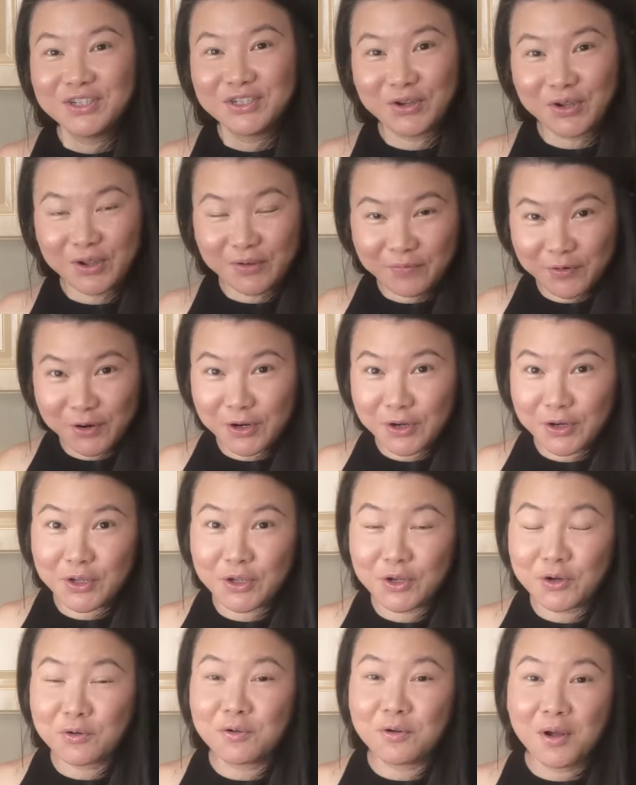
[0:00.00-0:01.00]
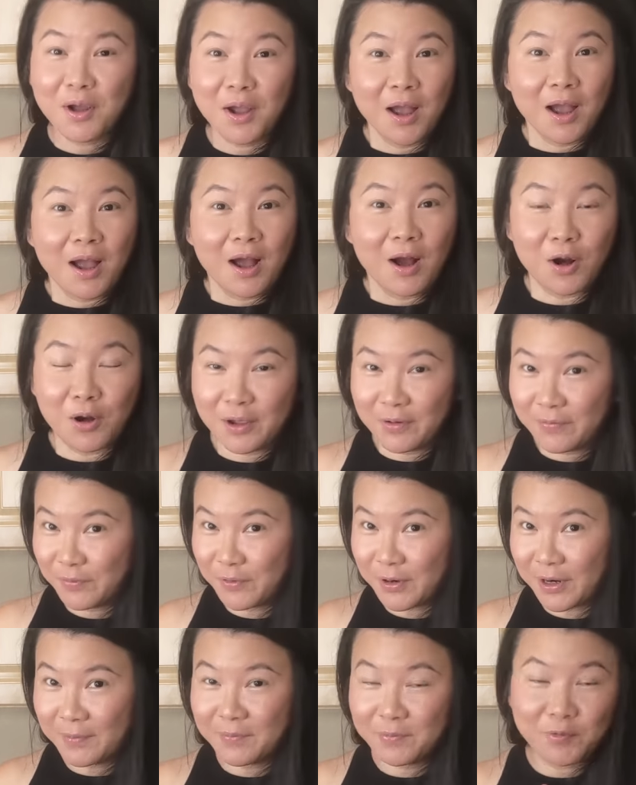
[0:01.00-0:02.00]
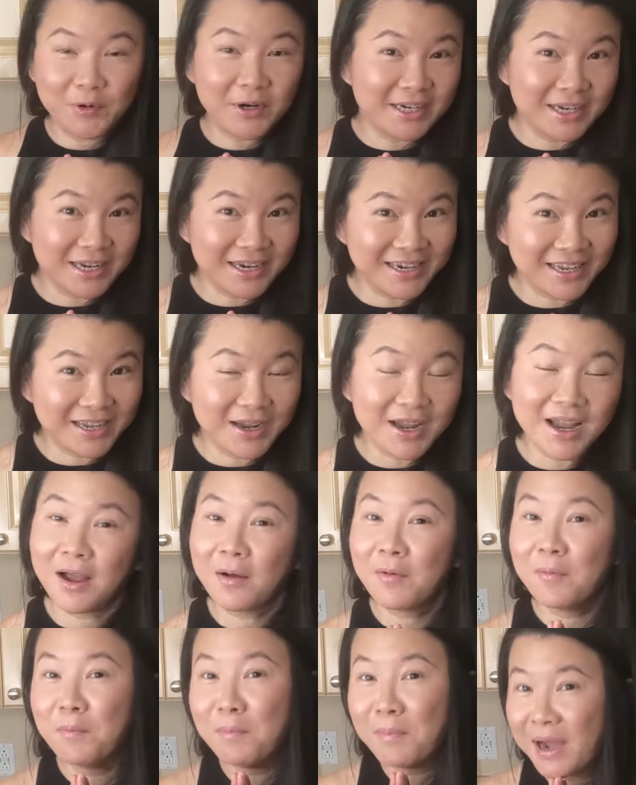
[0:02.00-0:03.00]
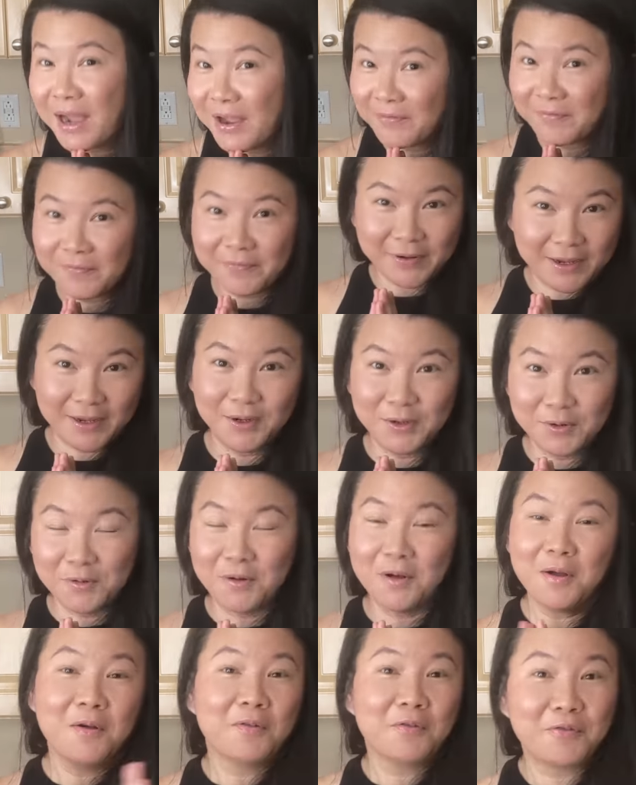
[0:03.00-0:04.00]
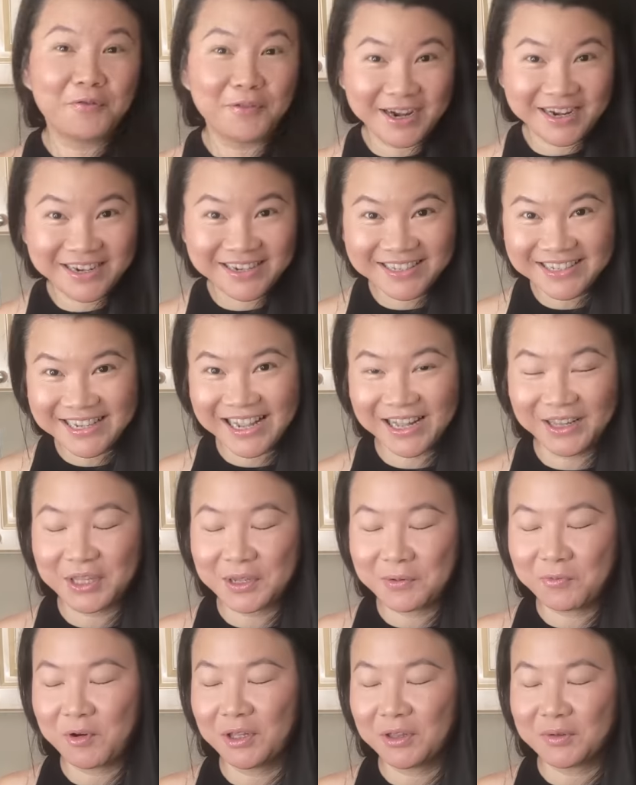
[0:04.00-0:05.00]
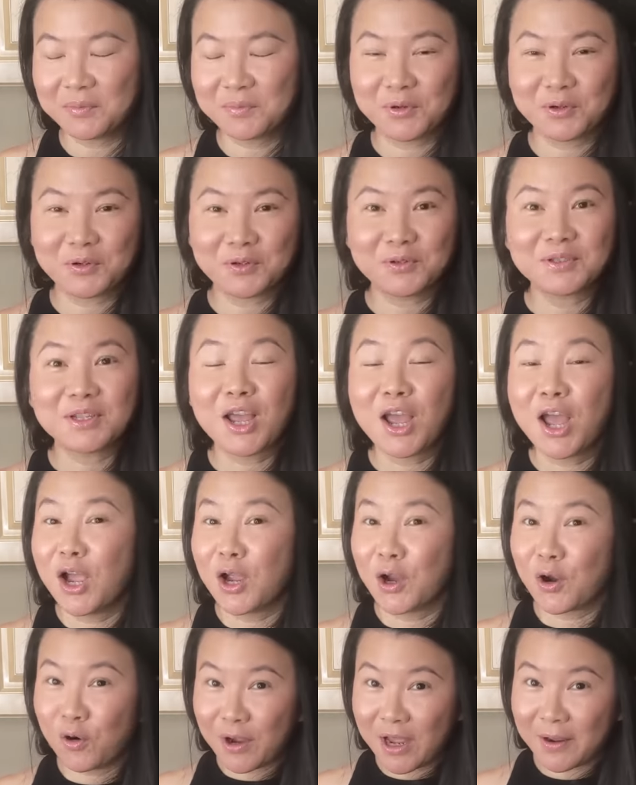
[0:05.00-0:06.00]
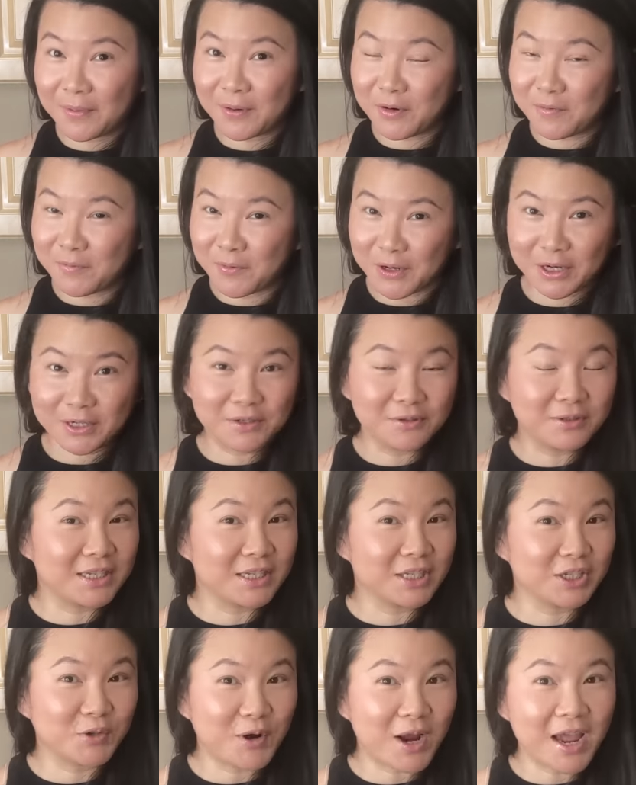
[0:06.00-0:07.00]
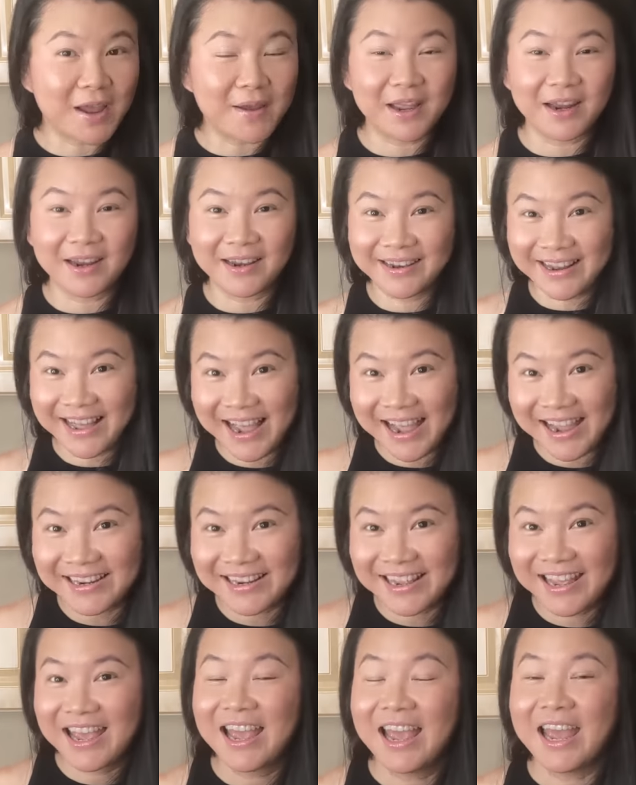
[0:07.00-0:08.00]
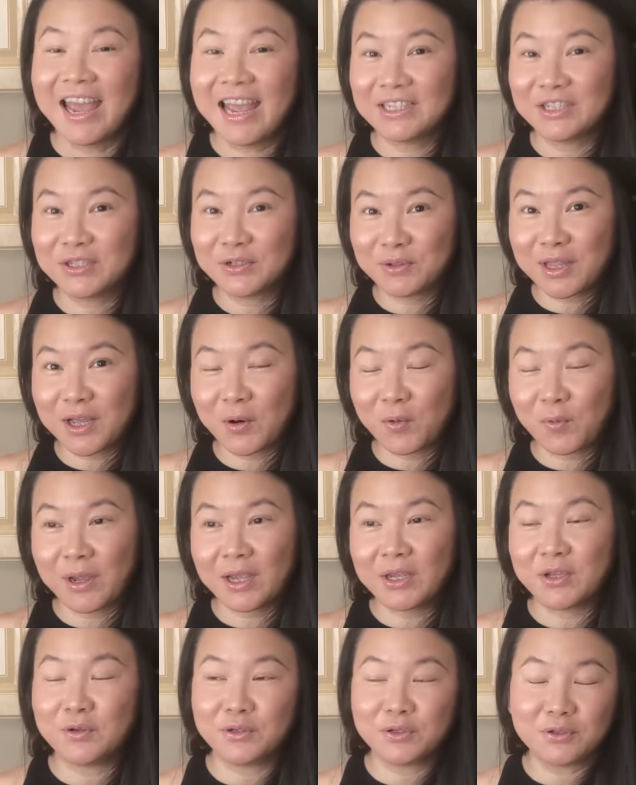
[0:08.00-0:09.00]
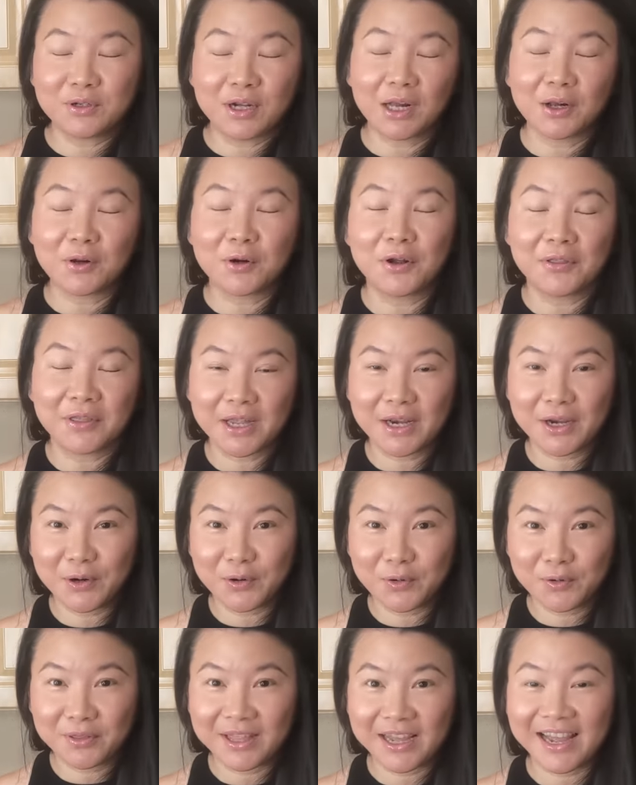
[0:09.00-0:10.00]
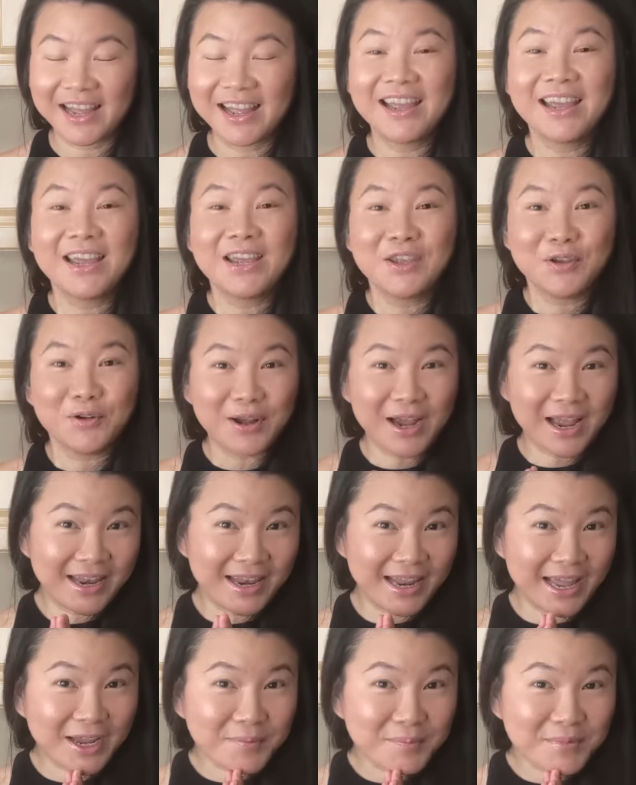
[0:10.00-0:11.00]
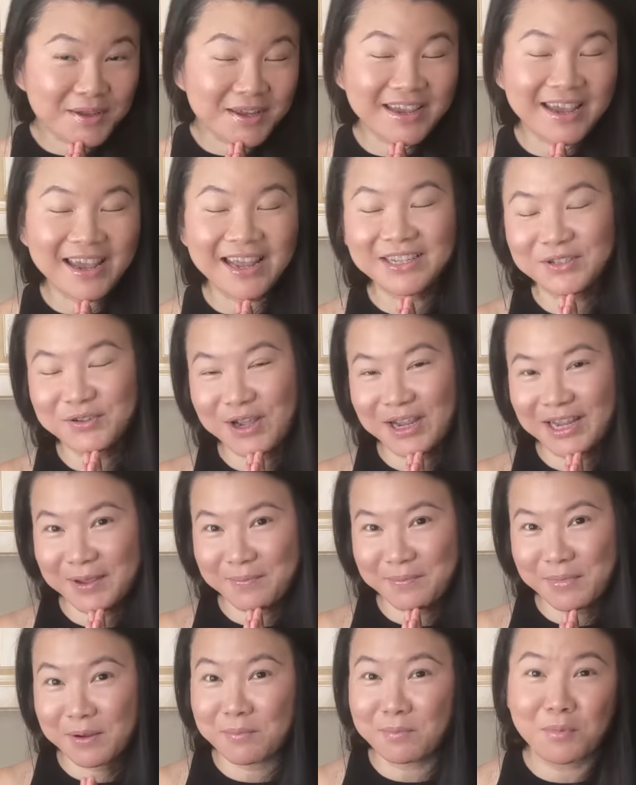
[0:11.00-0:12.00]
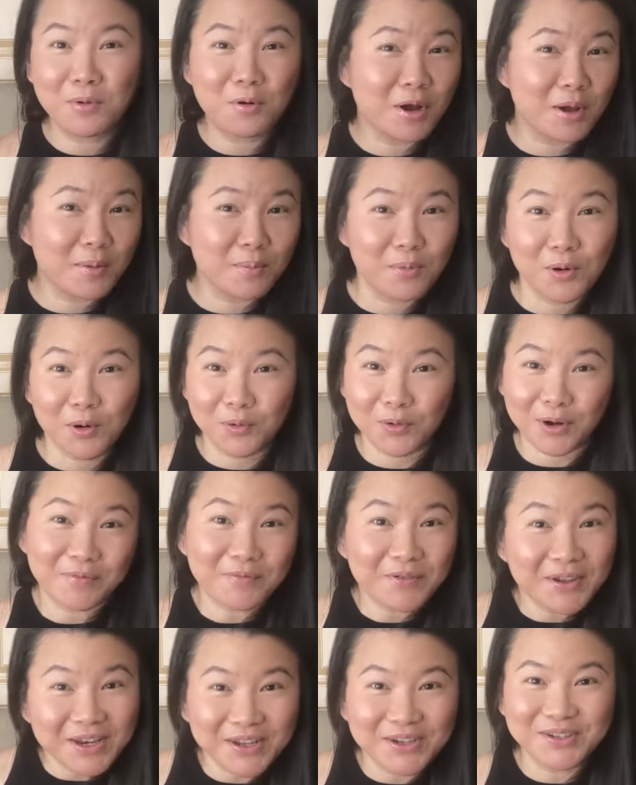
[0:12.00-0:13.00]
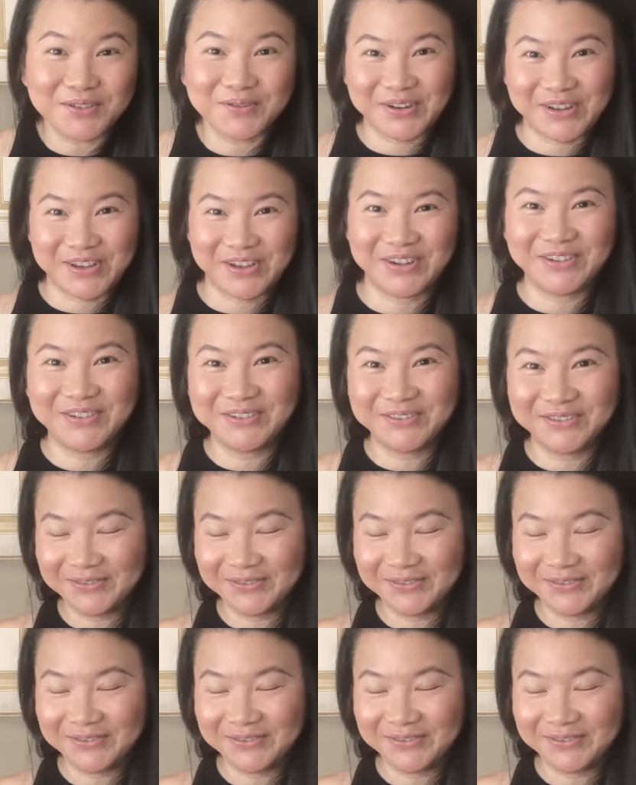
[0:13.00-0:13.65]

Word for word: So if you're new or if you are returning my fellow friends, Healthy Wealthy Moguls, go ahead and don't forget to subscribe and like. And so that way you too are going and know that you guys like me and so I can make more and more great videos for you.